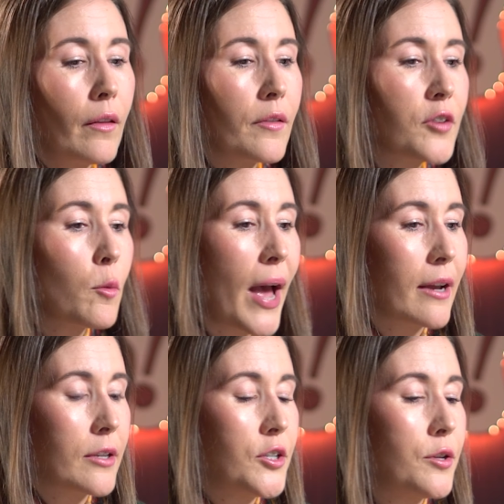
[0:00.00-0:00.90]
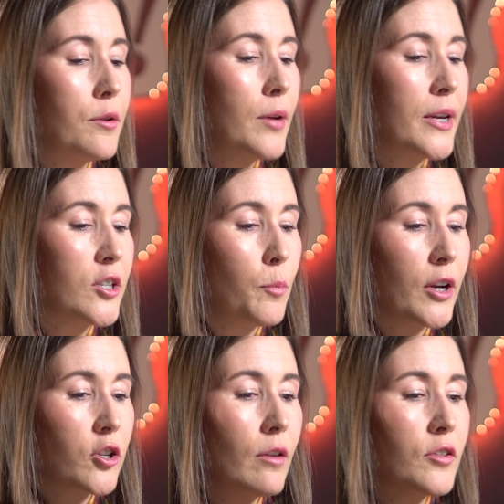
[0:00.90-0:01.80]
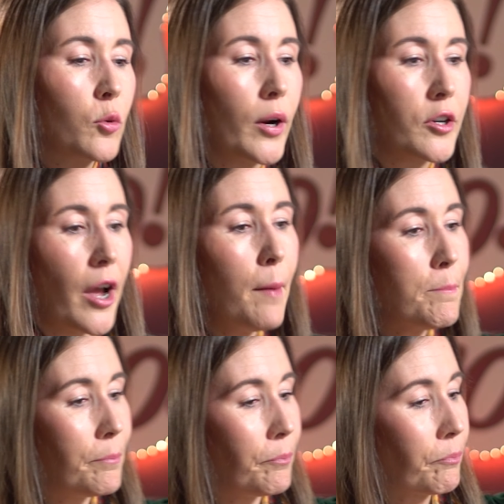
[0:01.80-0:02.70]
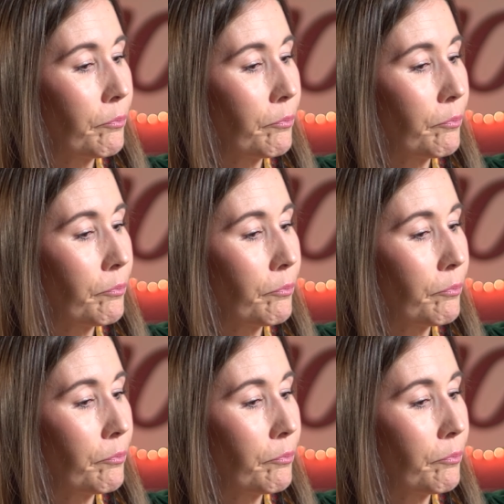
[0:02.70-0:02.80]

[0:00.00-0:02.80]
Let's go back to his depiction of Square Top.